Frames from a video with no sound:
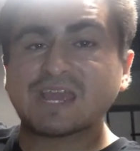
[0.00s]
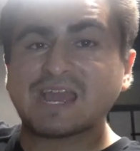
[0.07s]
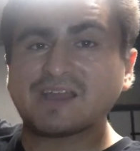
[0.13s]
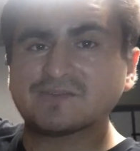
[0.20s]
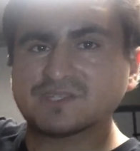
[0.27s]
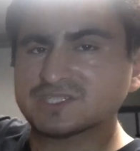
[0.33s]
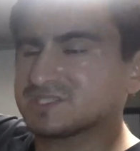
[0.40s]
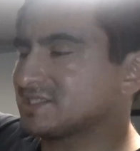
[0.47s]

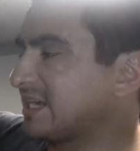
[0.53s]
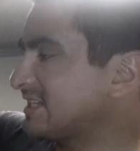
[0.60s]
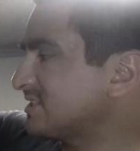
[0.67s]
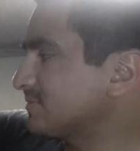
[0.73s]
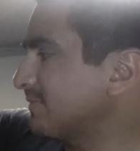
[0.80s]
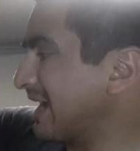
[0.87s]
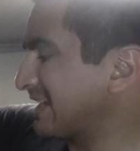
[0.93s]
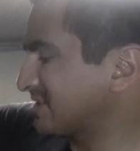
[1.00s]
have this
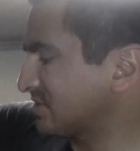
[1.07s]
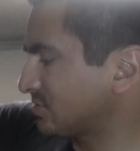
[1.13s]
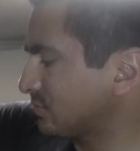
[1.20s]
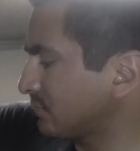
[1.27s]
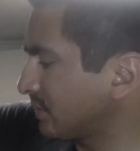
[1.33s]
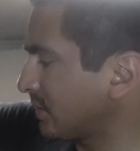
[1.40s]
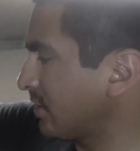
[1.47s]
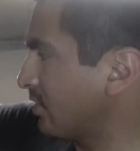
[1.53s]
nice Max
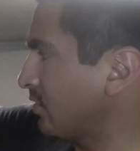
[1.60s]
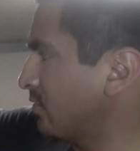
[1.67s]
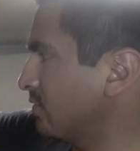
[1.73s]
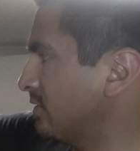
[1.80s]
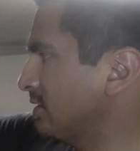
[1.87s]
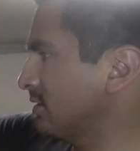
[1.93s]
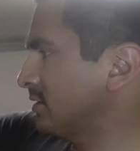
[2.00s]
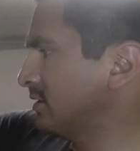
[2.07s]
Studio.
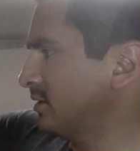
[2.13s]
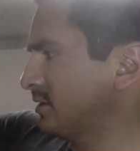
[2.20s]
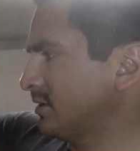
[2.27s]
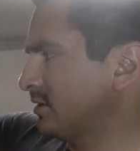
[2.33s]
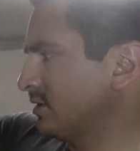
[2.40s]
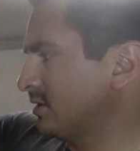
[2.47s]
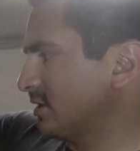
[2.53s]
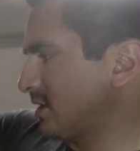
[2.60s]

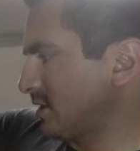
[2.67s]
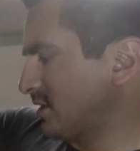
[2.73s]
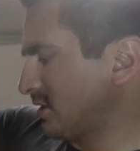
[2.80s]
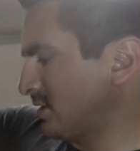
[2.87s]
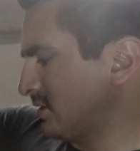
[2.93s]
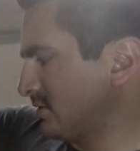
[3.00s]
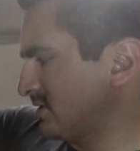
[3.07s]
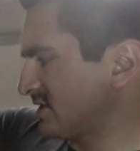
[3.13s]

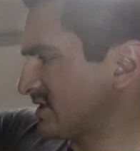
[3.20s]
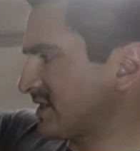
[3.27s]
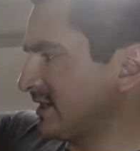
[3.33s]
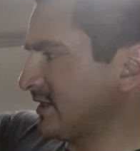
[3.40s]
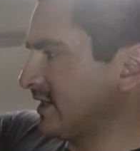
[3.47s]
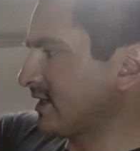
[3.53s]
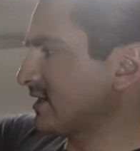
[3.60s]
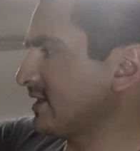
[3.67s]
This is
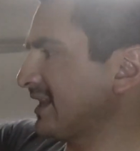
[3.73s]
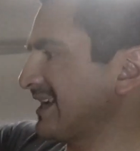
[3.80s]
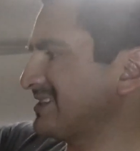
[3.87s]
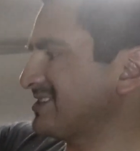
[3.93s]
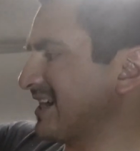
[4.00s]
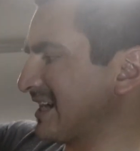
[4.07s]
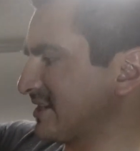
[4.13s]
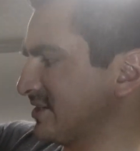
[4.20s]
kind of like a
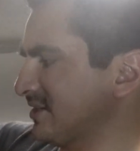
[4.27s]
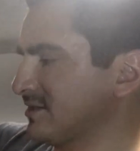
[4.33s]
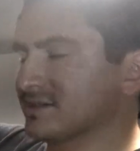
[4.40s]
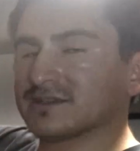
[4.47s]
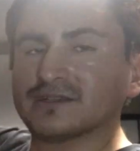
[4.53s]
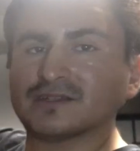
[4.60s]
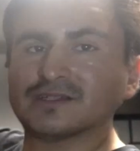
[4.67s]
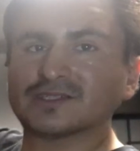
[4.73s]
light jacket.
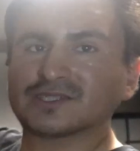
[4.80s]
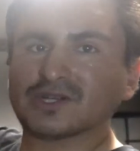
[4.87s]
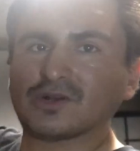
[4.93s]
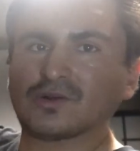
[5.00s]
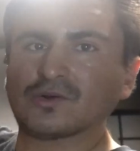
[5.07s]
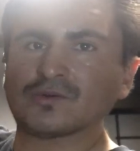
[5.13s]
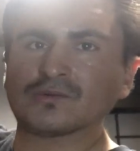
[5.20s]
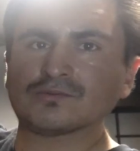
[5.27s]

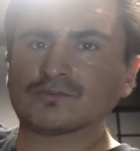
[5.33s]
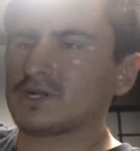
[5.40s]
So